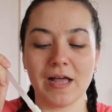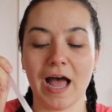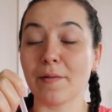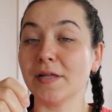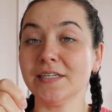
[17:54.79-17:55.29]

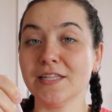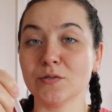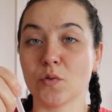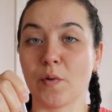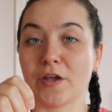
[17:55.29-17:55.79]
I blended
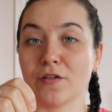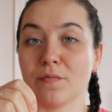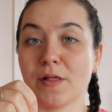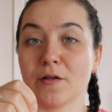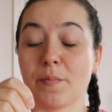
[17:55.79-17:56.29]
this with regular
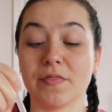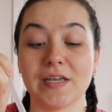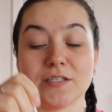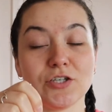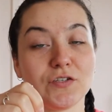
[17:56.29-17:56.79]
milk, but they
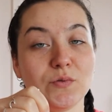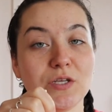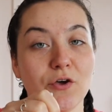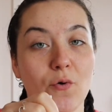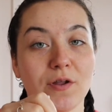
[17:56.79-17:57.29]
suggest
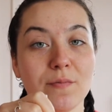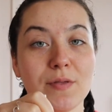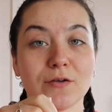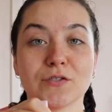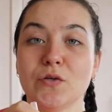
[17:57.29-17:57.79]
using coconut
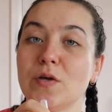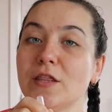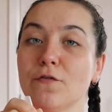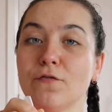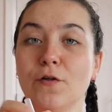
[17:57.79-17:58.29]
milk so you get
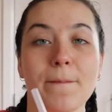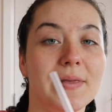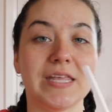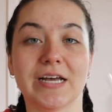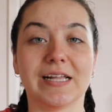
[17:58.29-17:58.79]
the full
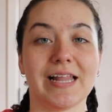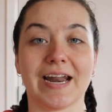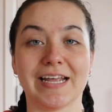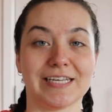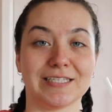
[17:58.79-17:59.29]
piña
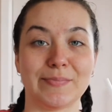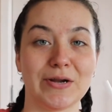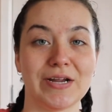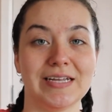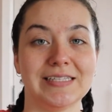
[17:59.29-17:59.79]
colada
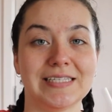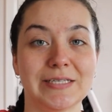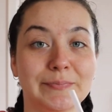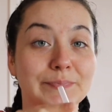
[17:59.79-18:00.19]
experience.